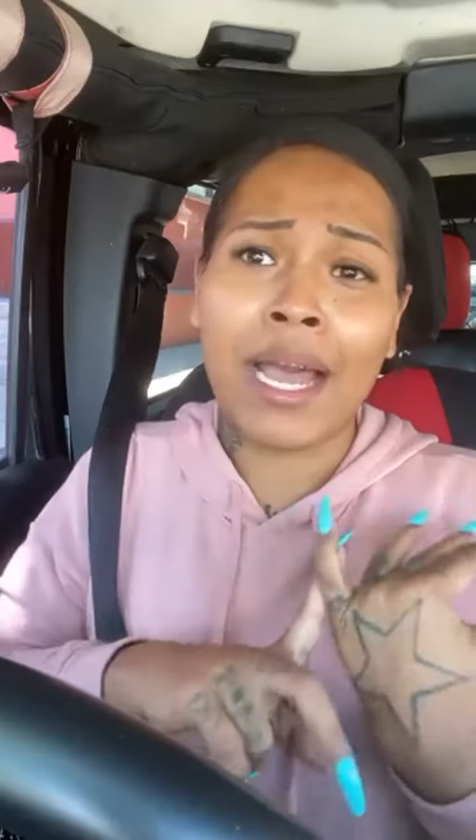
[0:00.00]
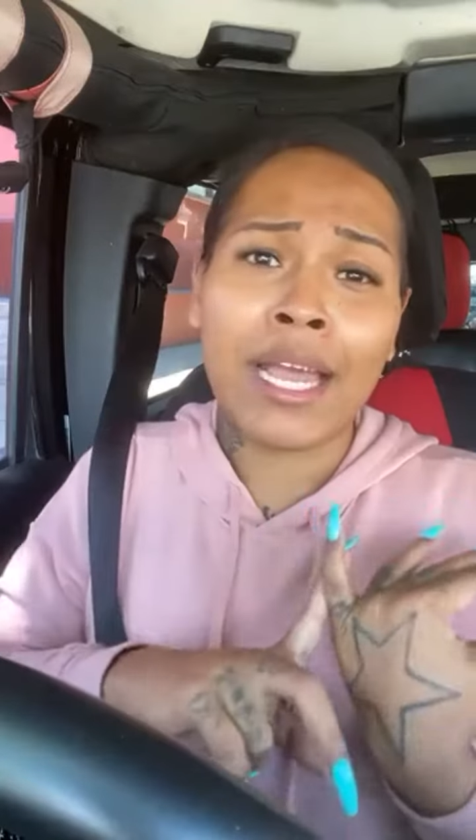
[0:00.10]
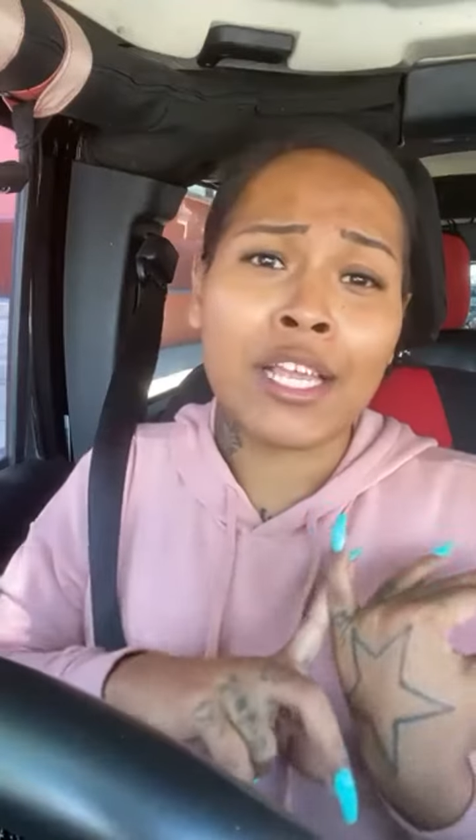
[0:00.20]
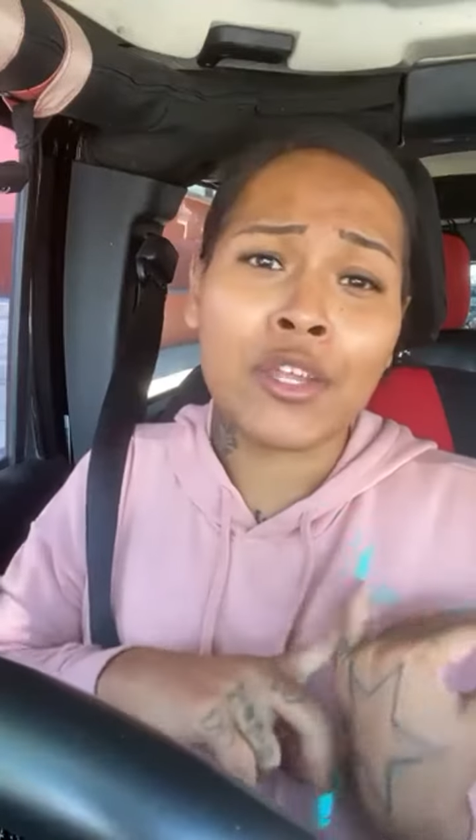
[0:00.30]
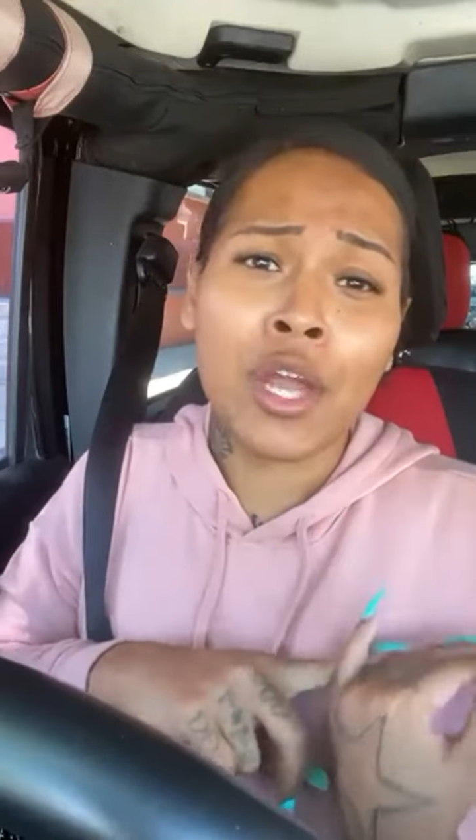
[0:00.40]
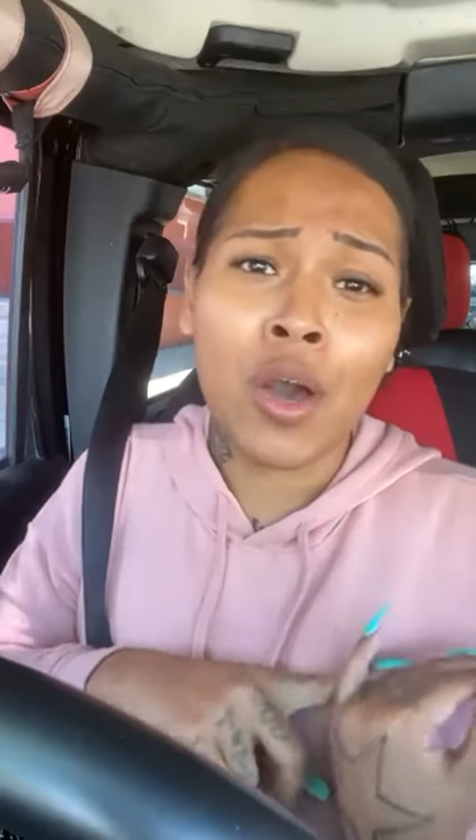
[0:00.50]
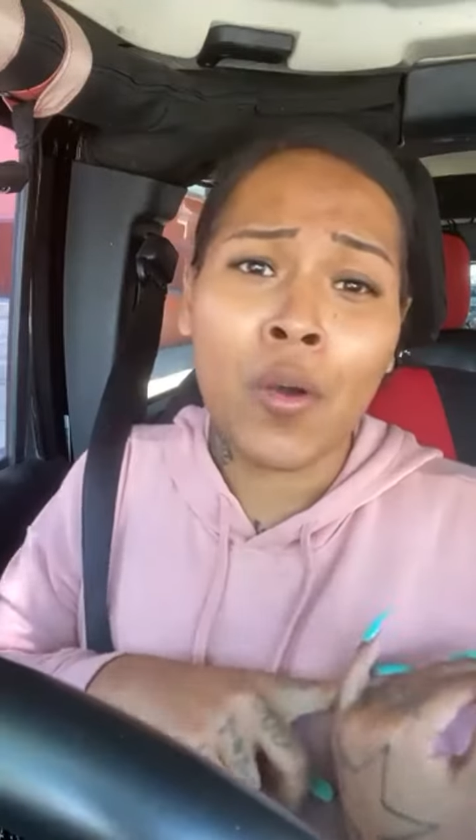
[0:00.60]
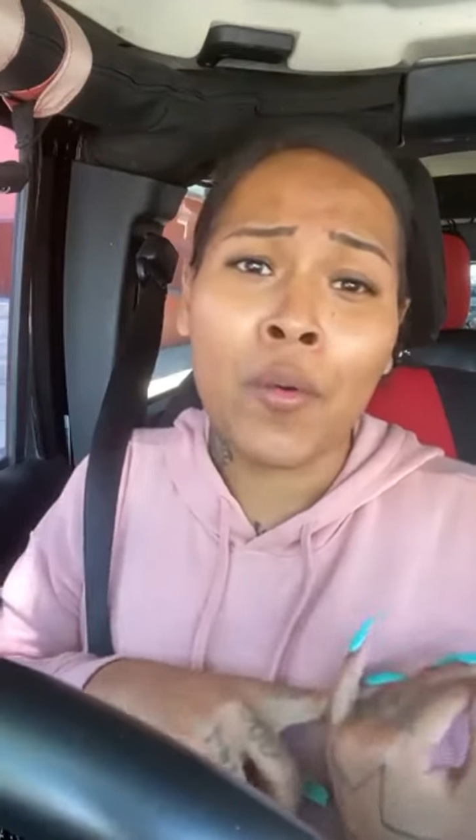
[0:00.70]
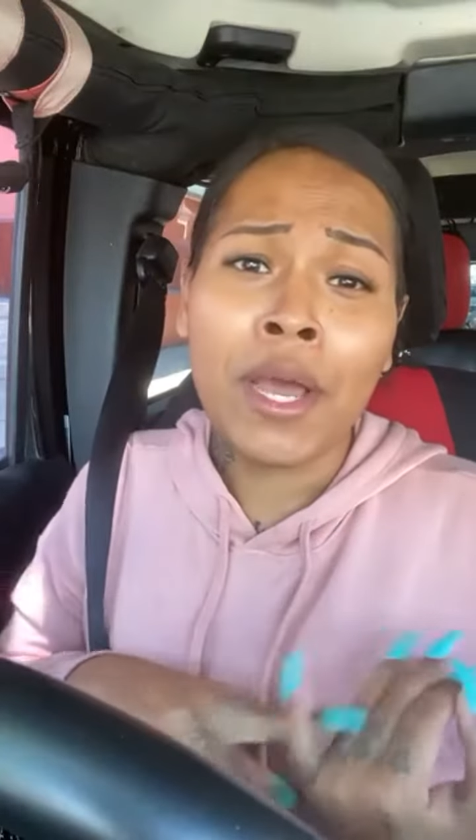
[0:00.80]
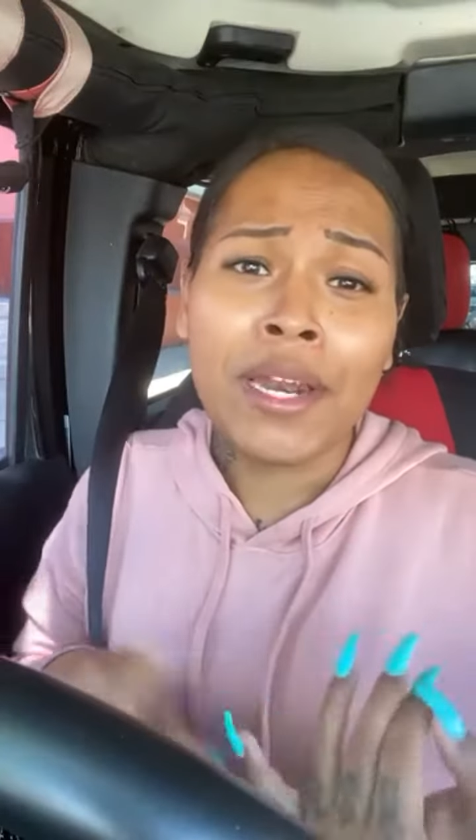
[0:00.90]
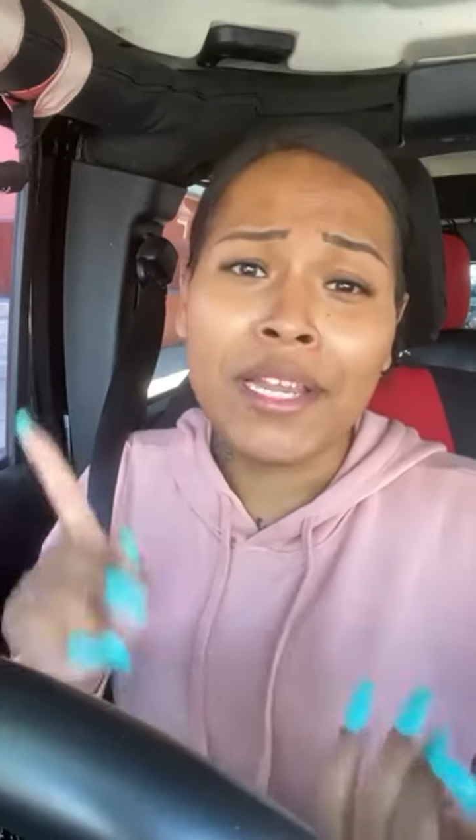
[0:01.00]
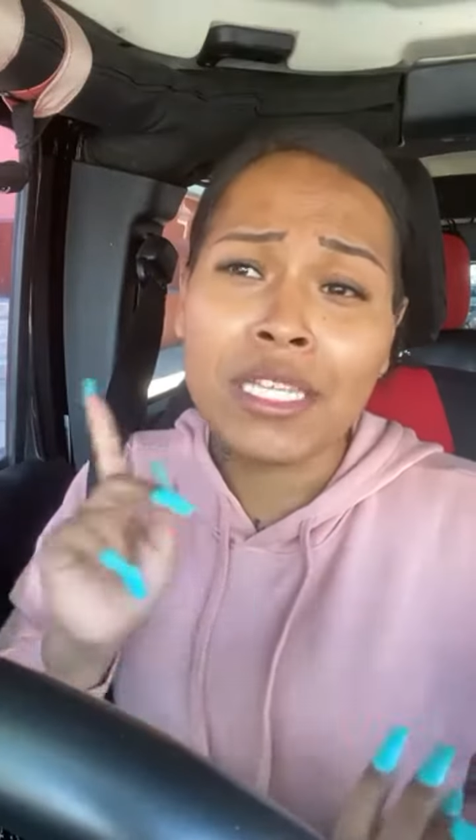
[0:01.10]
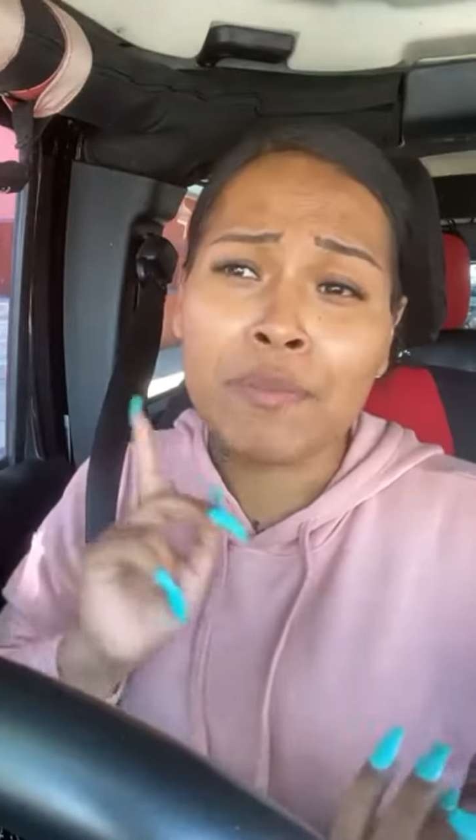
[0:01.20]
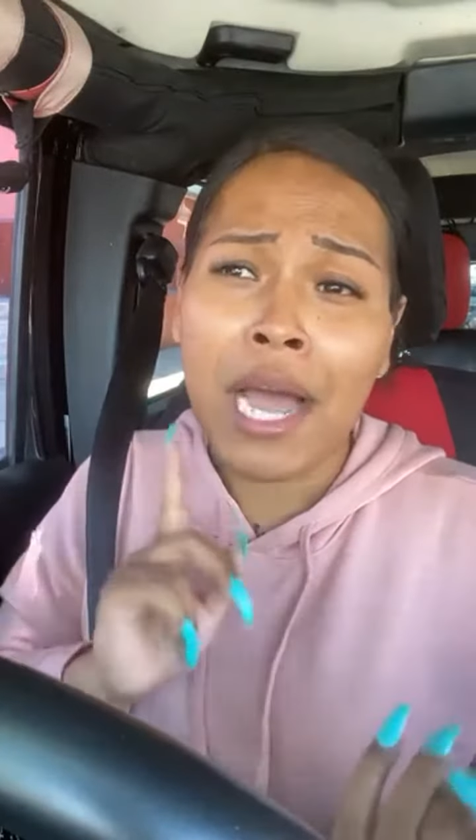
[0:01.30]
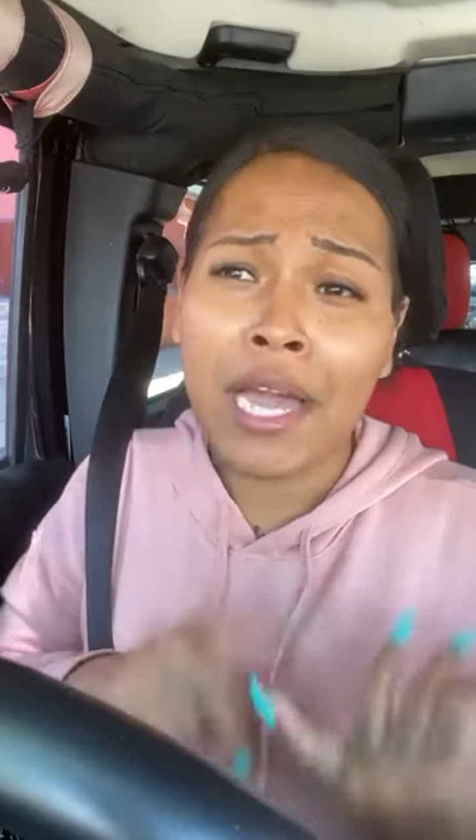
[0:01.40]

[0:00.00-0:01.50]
You know, these part the